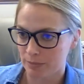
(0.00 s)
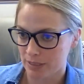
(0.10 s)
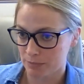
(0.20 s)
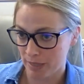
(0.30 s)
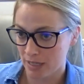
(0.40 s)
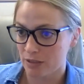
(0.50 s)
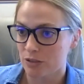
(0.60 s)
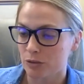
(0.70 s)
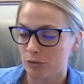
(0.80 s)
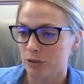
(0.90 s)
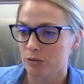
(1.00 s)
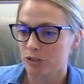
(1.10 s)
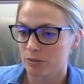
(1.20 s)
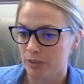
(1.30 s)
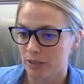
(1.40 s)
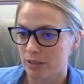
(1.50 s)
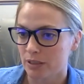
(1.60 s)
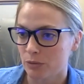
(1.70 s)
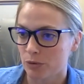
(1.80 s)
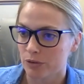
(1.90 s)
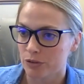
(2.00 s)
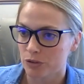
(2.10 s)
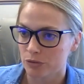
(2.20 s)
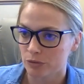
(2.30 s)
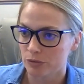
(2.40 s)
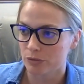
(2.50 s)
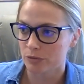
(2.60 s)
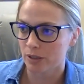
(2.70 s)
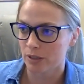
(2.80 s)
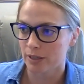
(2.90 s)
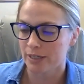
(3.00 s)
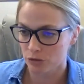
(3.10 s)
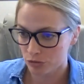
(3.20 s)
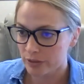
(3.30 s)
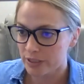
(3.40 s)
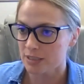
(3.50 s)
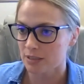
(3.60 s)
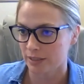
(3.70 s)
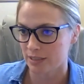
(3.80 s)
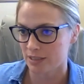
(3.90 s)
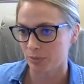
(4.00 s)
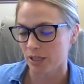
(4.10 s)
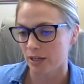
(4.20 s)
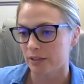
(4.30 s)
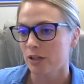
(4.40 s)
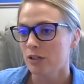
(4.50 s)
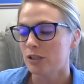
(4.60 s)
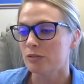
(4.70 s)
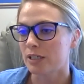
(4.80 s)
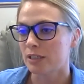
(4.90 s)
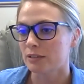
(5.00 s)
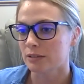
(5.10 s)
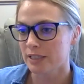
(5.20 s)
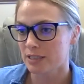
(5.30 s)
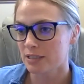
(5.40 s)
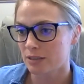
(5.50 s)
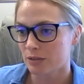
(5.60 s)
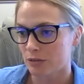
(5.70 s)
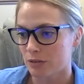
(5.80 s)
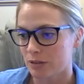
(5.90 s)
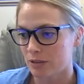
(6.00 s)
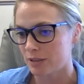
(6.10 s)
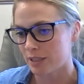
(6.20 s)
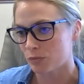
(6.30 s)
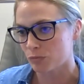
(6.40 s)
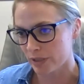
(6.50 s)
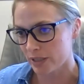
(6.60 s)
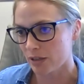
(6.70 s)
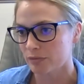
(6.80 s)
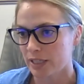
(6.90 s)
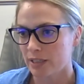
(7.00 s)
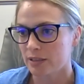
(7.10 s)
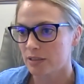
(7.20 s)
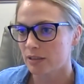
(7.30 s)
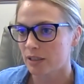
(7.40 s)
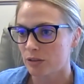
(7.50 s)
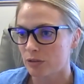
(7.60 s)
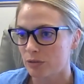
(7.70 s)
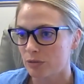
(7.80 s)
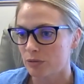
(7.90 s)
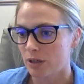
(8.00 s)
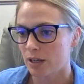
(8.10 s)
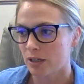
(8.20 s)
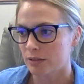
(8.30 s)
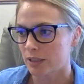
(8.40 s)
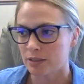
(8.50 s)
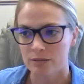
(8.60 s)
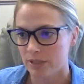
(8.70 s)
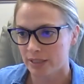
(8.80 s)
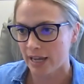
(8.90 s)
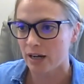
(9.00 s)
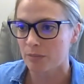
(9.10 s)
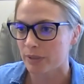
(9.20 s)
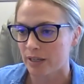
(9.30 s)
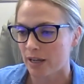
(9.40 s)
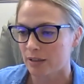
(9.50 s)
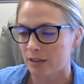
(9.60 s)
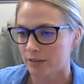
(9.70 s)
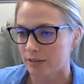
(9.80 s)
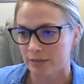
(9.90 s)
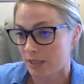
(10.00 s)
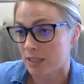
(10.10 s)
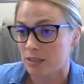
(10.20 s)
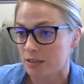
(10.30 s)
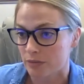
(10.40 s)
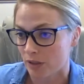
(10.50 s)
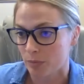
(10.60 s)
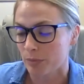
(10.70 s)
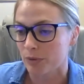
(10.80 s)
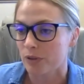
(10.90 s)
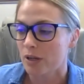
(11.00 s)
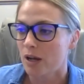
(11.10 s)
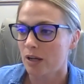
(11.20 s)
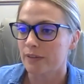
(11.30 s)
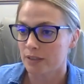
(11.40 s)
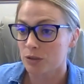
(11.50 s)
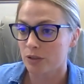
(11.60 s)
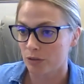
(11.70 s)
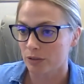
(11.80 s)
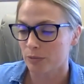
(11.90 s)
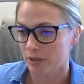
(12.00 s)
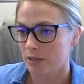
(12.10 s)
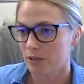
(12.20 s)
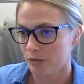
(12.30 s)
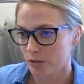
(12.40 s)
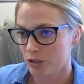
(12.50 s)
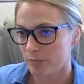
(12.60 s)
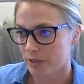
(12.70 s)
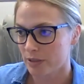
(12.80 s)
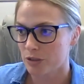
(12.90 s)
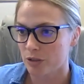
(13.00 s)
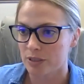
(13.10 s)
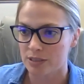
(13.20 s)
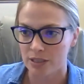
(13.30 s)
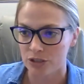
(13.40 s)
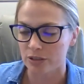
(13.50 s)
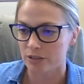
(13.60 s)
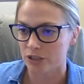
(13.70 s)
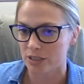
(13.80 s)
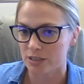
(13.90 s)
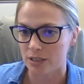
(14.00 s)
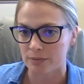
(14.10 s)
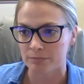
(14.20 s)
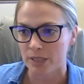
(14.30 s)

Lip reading: expand your UGB in order to increase land supply, you can at least get rid of land that that cannot be that isn't developable, that is currently within your UGB. So it's essentially just